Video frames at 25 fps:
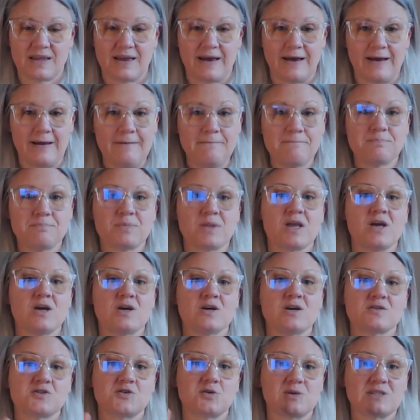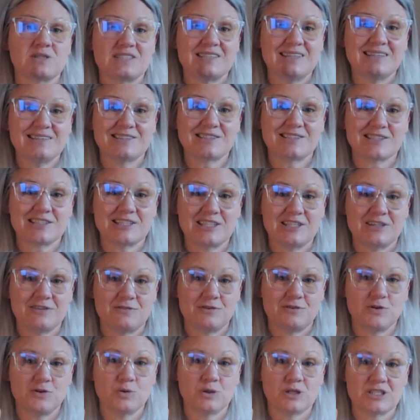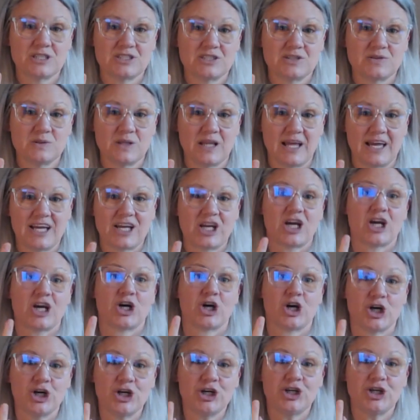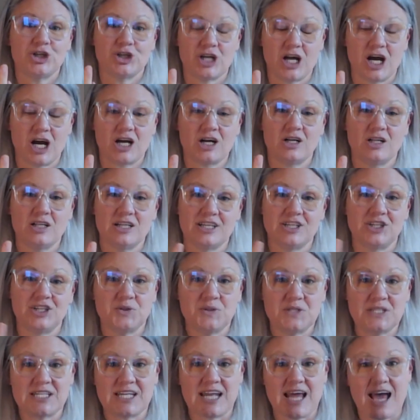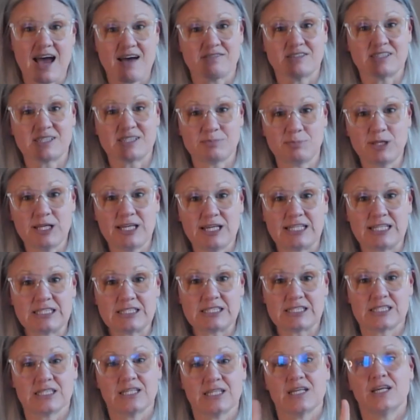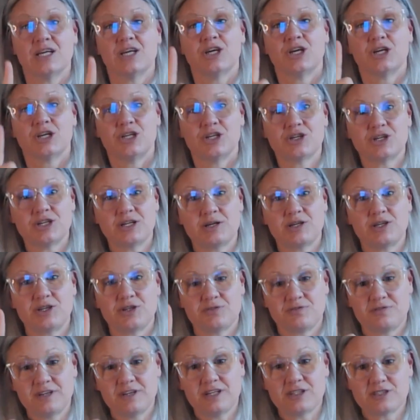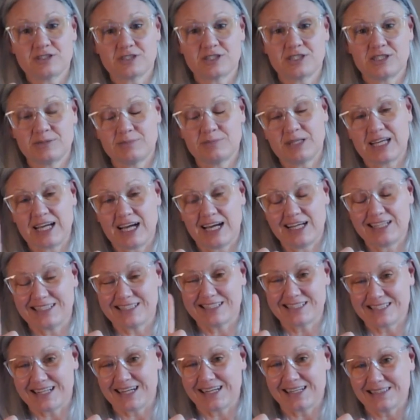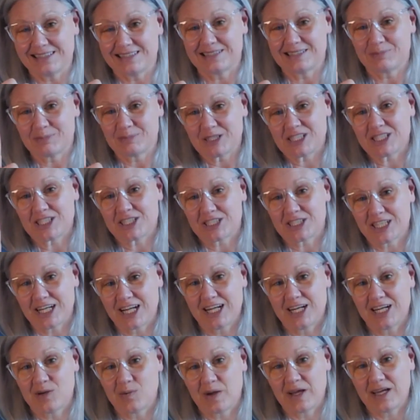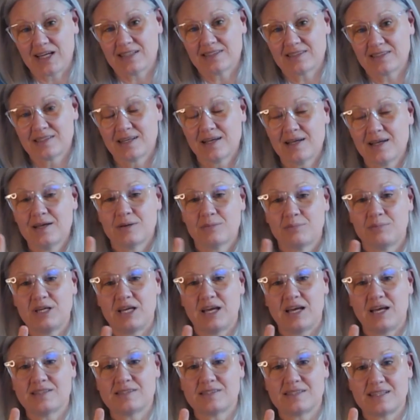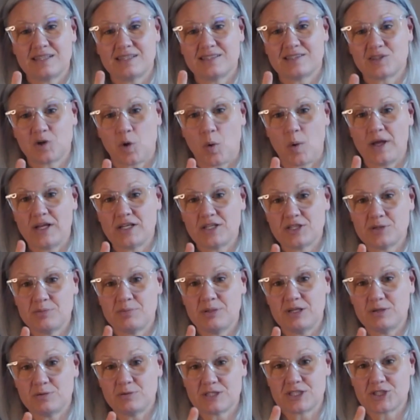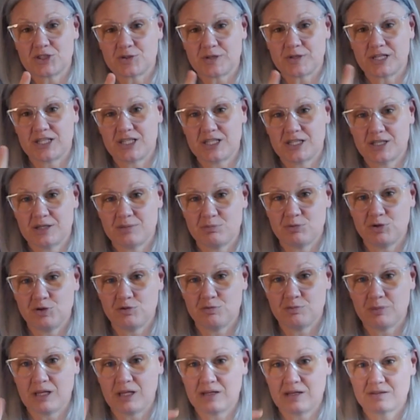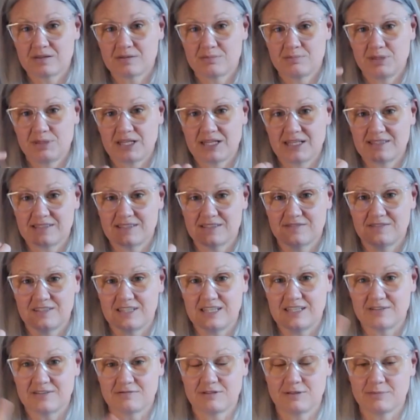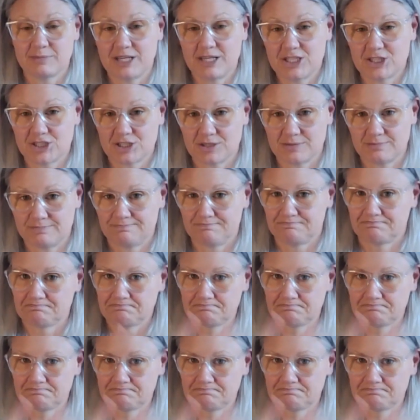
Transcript: Okay. So essentially, if you were to like hurt your knuckle and you didn't have a splint, your finger's going to be kind of stuck in this position anyways, because it's going to be restricted in movement because of the inflammation.